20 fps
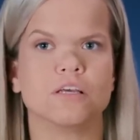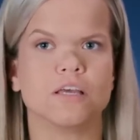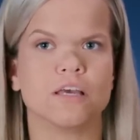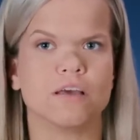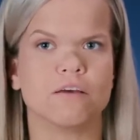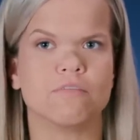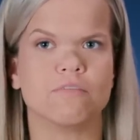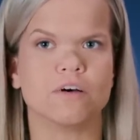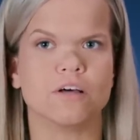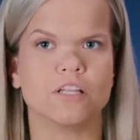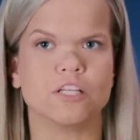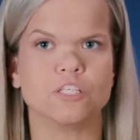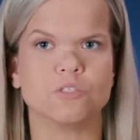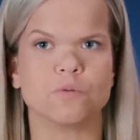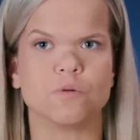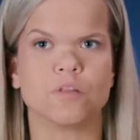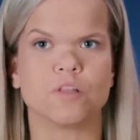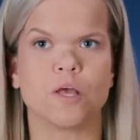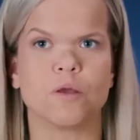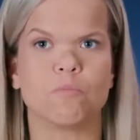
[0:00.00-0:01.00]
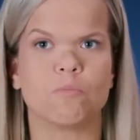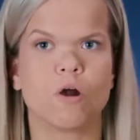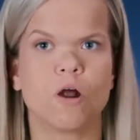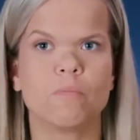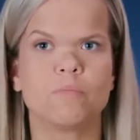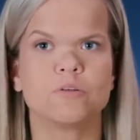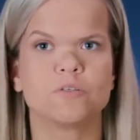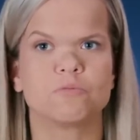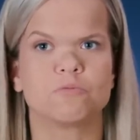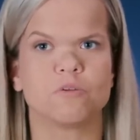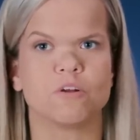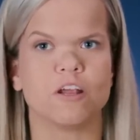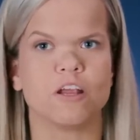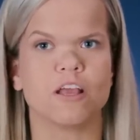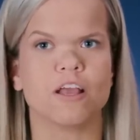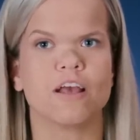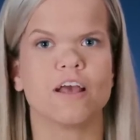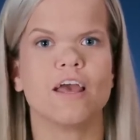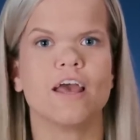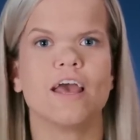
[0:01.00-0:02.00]
isn't lagging behind either.
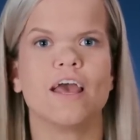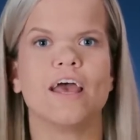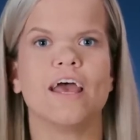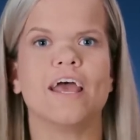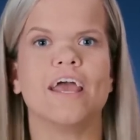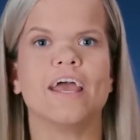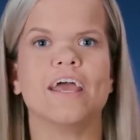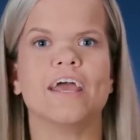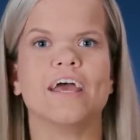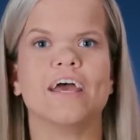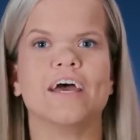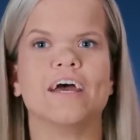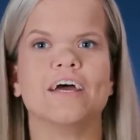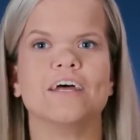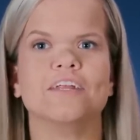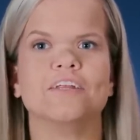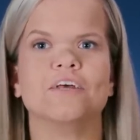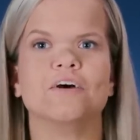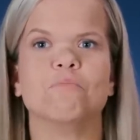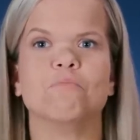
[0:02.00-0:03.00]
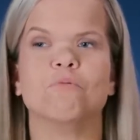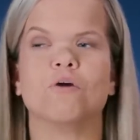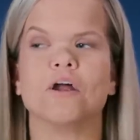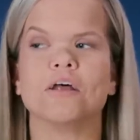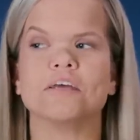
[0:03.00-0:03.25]
Thanks to her time on the